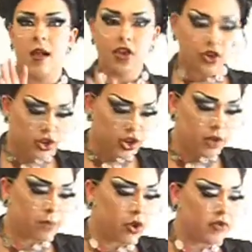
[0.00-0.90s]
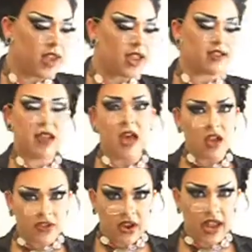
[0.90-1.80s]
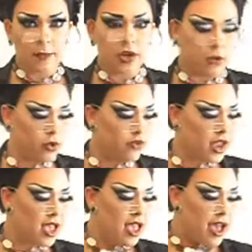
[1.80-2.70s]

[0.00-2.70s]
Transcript: You're improving. Not all there yet, but you're improving.